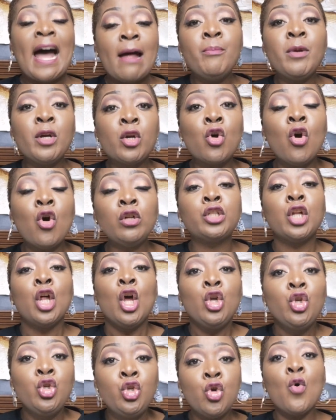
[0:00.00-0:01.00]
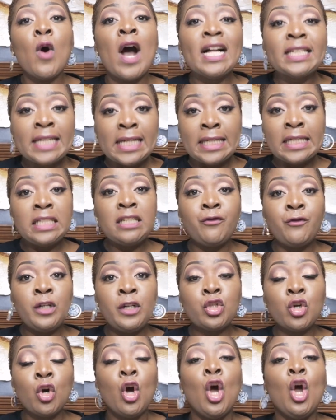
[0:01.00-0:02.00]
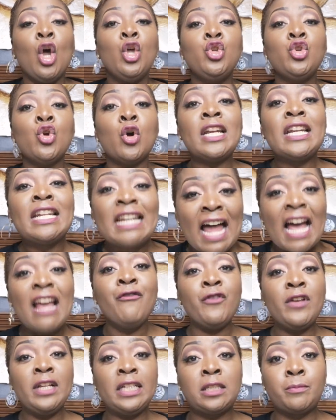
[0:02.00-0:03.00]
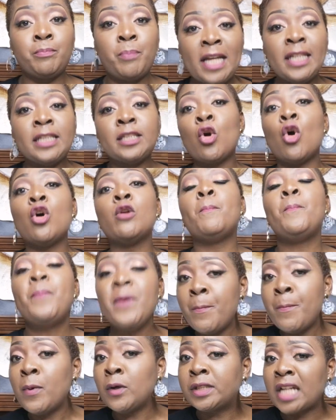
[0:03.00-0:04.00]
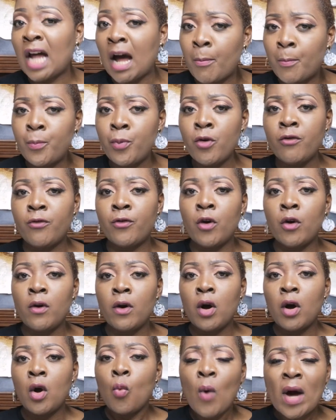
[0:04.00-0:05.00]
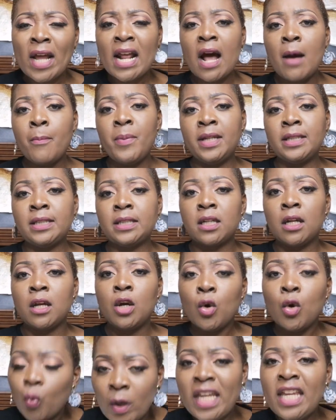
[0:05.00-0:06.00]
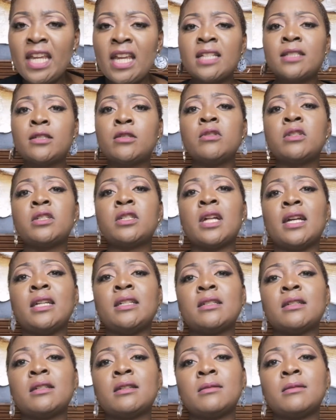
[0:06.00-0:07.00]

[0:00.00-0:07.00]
And because you as an individual, your life is based on people's approval, what happens? We hear suicide.